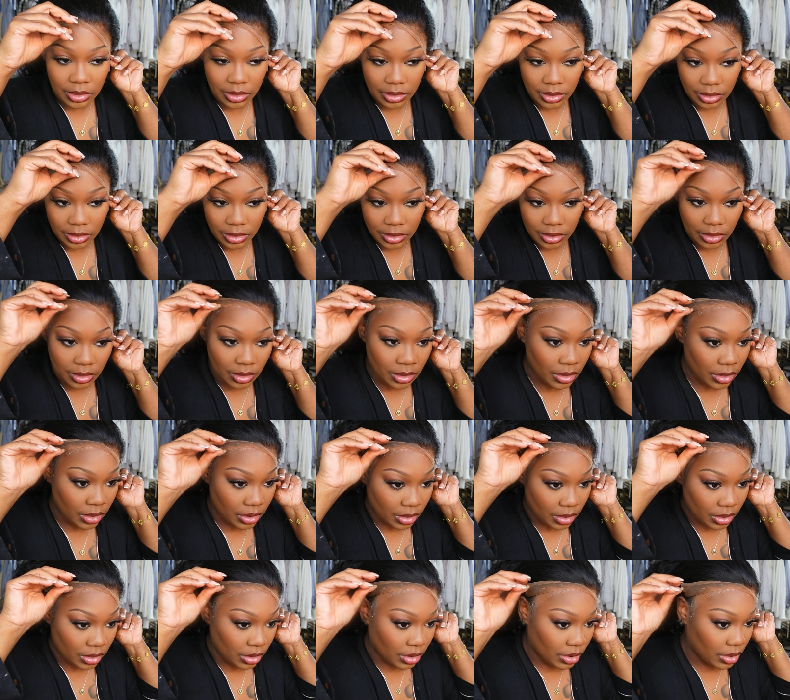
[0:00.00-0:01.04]

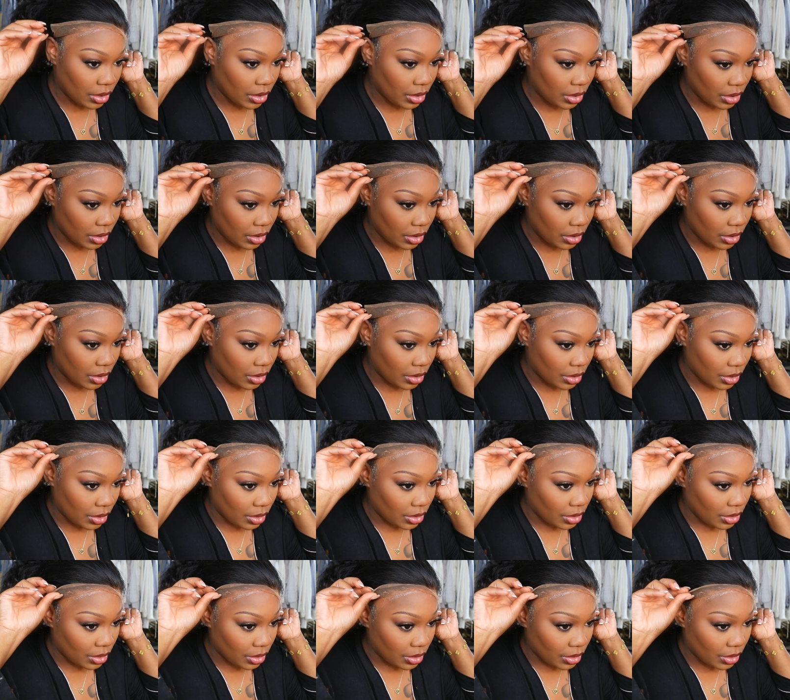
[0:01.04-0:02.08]

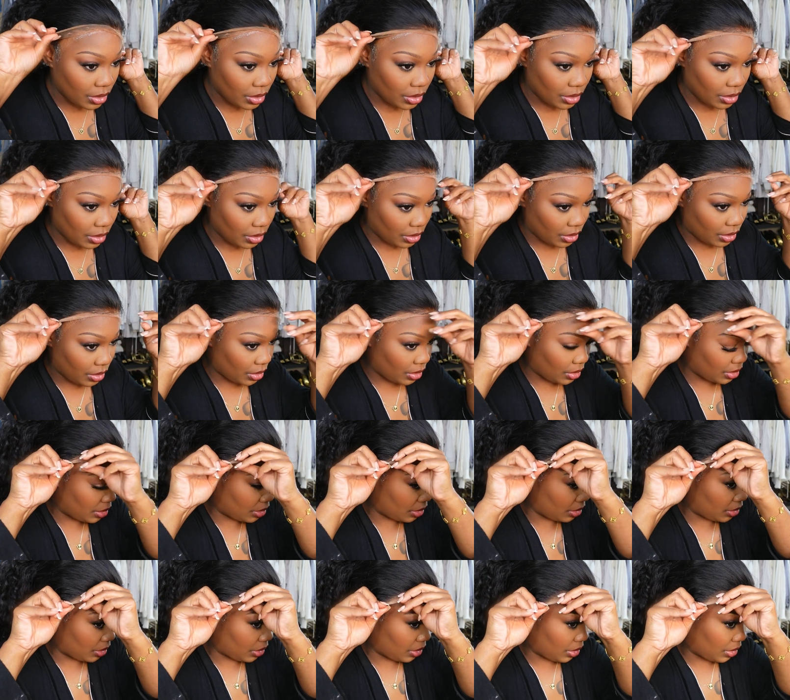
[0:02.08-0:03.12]

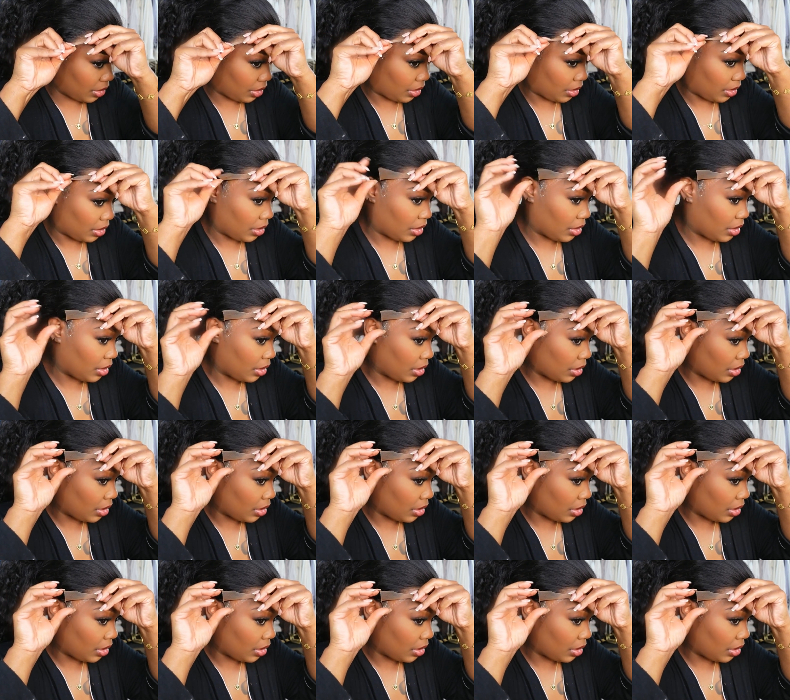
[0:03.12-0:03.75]
Nothing is said.